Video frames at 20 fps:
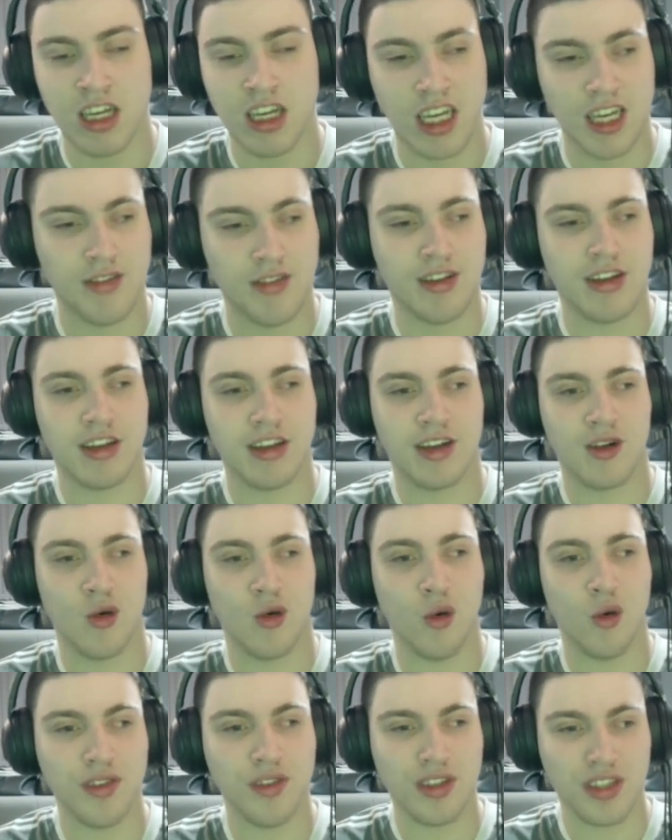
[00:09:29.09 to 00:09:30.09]
Even in the
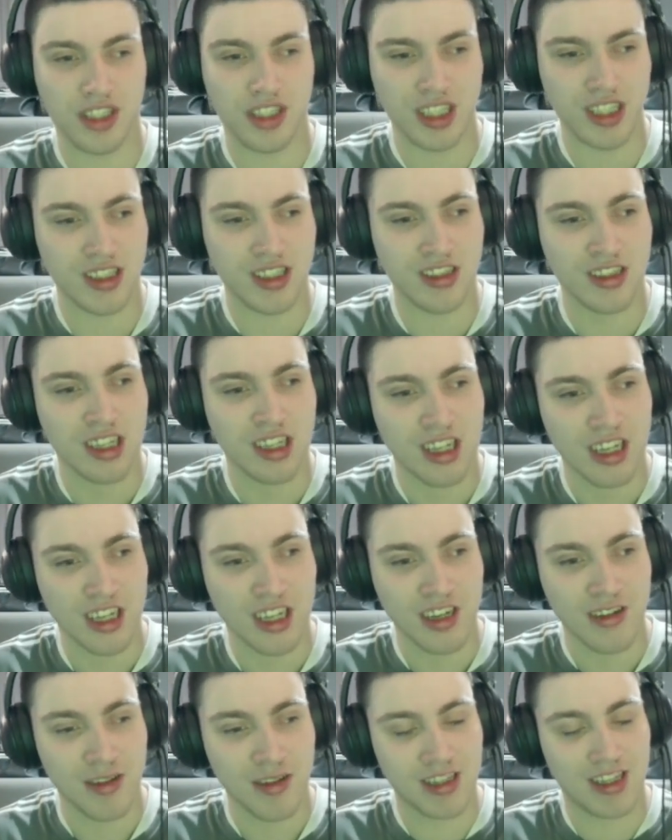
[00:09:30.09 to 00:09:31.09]
COVID season,
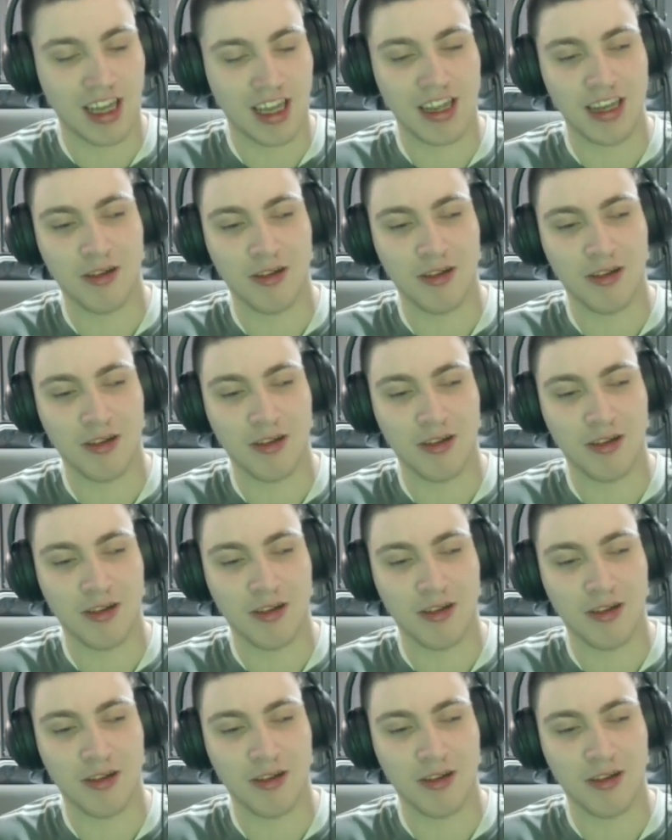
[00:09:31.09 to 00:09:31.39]
we didn't